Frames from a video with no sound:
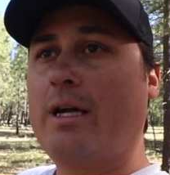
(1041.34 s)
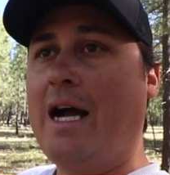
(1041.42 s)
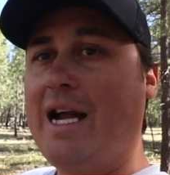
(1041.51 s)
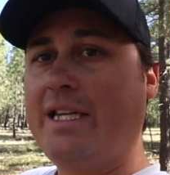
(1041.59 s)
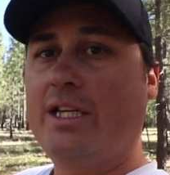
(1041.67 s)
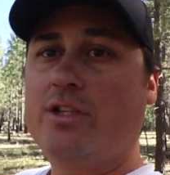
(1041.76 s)

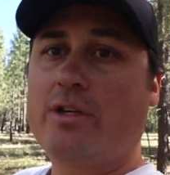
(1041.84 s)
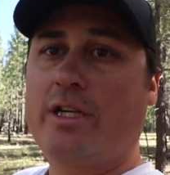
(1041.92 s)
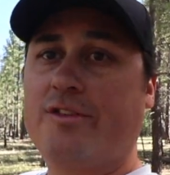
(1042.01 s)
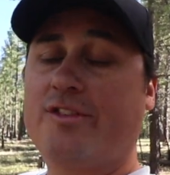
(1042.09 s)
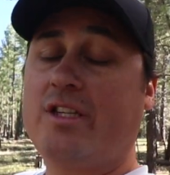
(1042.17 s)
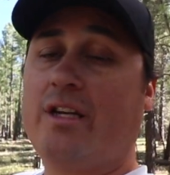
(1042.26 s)
hiking
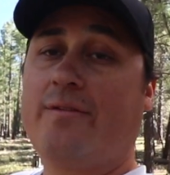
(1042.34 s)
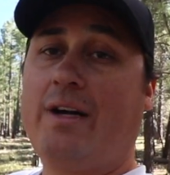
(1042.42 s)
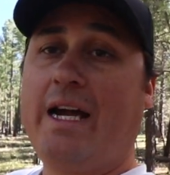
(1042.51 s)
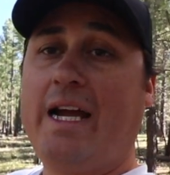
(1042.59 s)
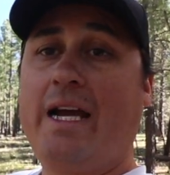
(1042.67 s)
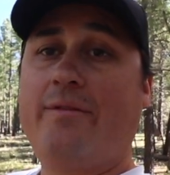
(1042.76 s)
trails and stuff,
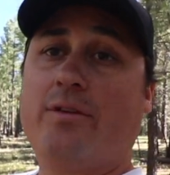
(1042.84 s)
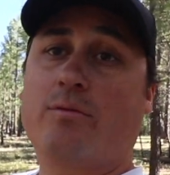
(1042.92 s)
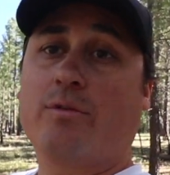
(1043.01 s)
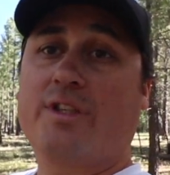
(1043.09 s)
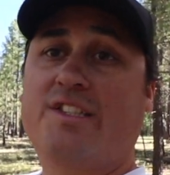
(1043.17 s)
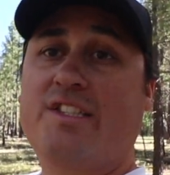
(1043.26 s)
I haven't
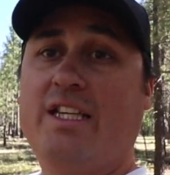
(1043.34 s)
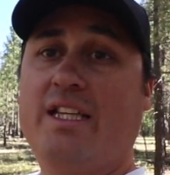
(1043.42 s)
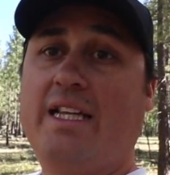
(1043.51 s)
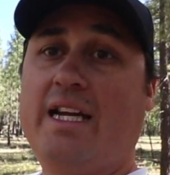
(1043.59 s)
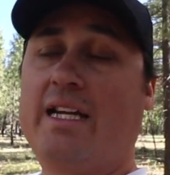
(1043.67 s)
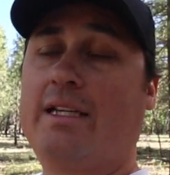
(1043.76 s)
really
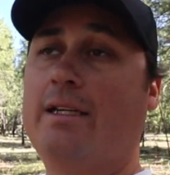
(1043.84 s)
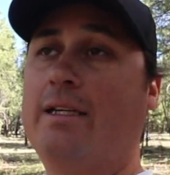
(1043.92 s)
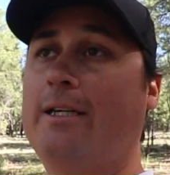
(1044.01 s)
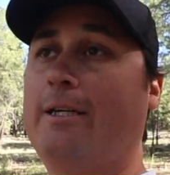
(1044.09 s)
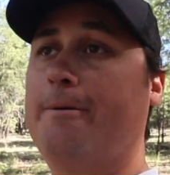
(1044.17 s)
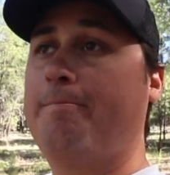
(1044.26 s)
seen that.
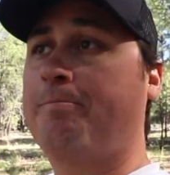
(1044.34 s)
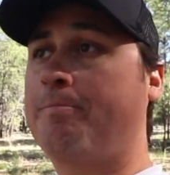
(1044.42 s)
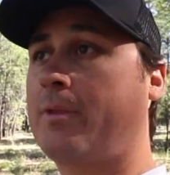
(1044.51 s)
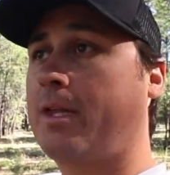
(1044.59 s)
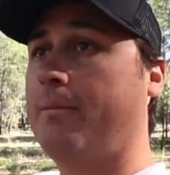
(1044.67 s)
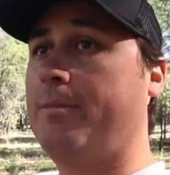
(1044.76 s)

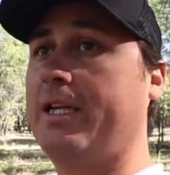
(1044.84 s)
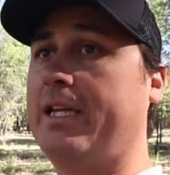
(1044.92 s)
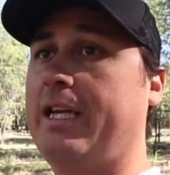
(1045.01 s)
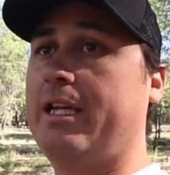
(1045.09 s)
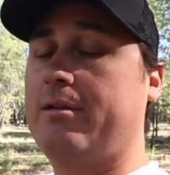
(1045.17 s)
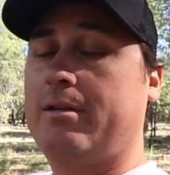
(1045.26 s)
But
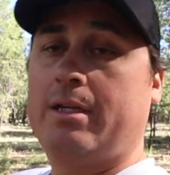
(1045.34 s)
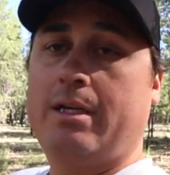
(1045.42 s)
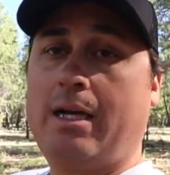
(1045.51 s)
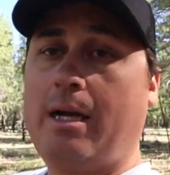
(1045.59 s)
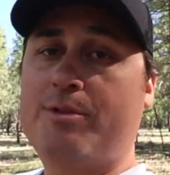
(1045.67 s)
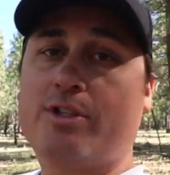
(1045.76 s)
again,
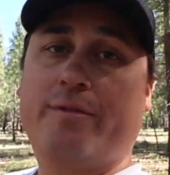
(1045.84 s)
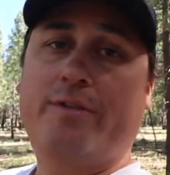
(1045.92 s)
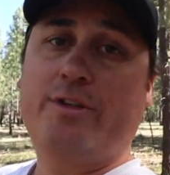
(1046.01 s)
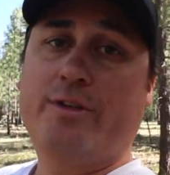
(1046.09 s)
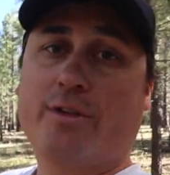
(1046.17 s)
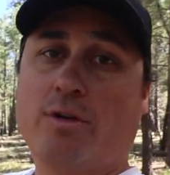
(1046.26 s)
I'm sure if
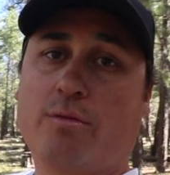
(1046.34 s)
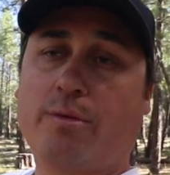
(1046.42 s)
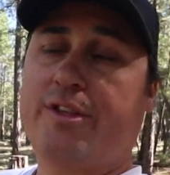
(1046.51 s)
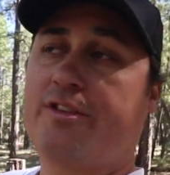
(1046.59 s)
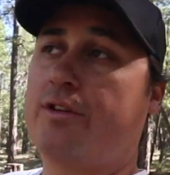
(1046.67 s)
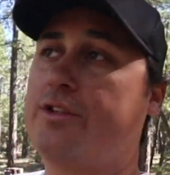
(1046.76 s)
you do your own
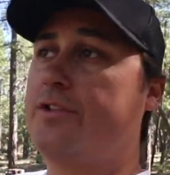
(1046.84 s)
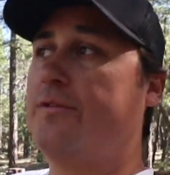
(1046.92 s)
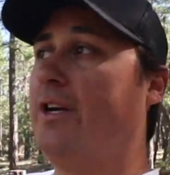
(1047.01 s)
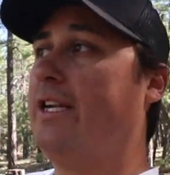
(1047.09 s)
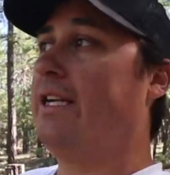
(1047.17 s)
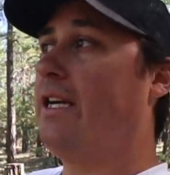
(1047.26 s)
research, you'll
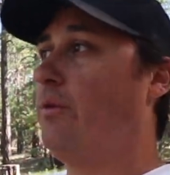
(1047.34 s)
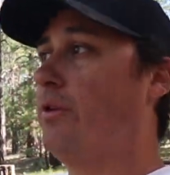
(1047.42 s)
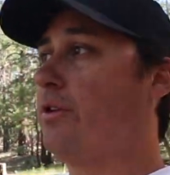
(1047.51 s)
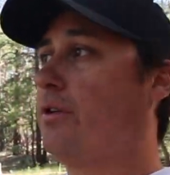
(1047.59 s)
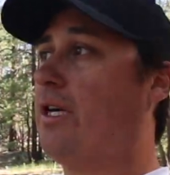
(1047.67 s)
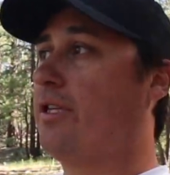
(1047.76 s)
find out
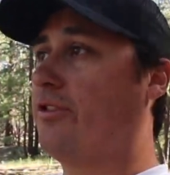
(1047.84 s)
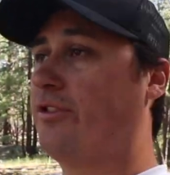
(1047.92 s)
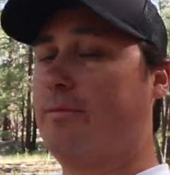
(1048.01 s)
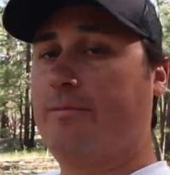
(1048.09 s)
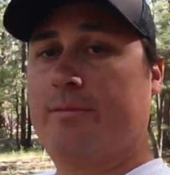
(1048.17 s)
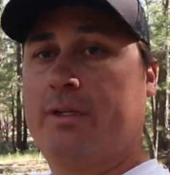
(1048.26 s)
whether or not there's
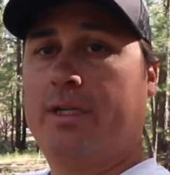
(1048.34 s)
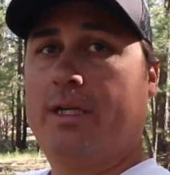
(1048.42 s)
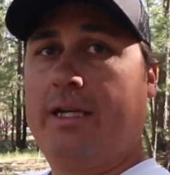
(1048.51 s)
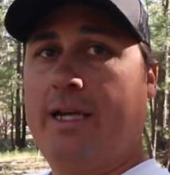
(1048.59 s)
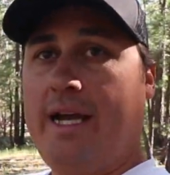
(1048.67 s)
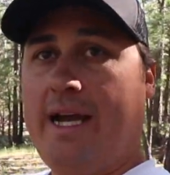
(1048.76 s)
some
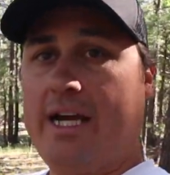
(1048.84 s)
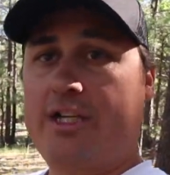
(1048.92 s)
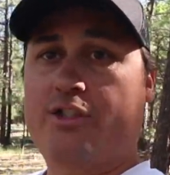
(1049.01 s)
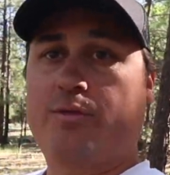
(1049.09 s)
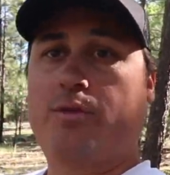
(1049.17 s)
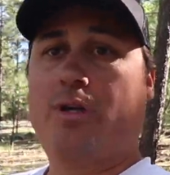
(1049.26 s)

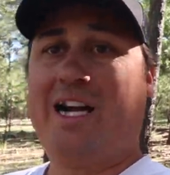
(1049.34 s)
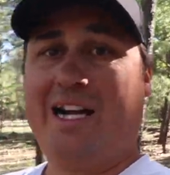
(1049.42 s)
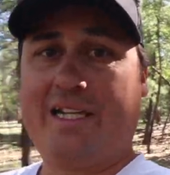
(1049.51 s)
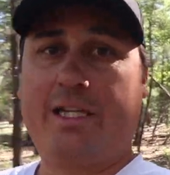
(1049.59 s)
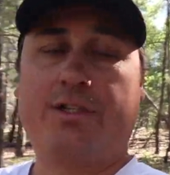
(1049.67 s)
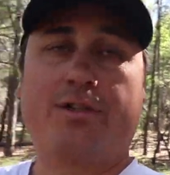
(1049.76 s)
actual
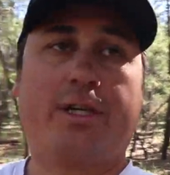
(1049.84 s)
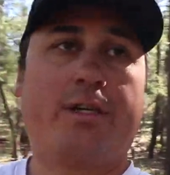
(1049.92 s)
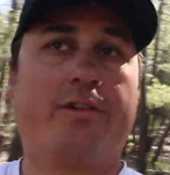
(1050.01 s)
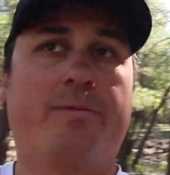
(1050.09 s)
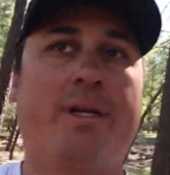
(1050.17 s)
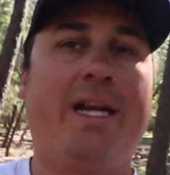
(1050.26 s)
hiking
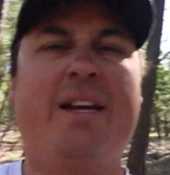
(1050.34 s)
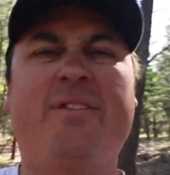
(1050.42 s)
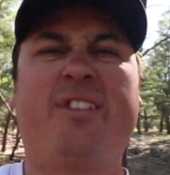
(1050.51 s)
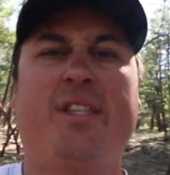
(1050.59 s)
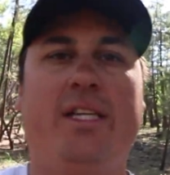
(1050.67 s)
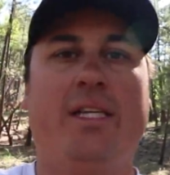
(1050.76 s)
trails, but I haven't
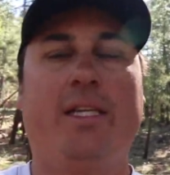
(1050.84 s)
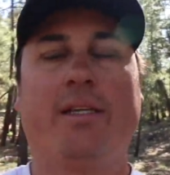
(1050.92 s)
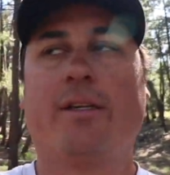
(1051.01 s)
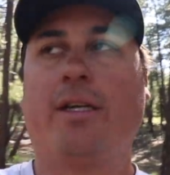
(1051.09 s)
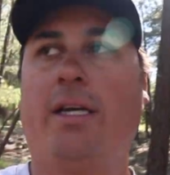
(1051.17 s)
seen any